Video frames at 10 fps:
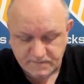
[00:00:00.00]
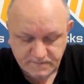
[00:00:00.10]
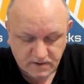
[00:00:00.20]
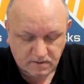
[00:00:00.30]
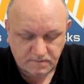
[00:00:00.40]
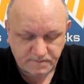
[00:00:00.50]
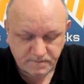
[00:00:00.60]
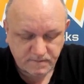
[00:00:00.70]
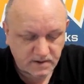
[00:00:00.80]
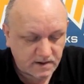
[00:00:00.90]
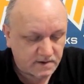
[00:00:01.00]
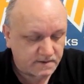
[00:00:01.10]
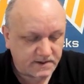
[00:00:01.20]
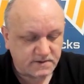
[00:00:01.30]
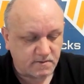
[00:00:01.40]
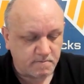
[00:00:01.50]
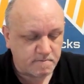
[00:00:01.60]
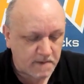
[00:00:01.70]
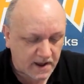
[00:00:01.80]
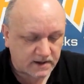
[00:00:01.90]
you know, these are
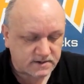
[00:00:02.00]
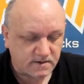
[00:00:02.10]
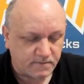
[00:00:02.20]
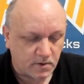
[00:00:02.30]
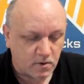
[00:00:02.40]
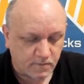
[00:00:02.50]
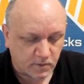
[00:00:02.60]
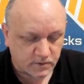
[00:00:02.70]
massive over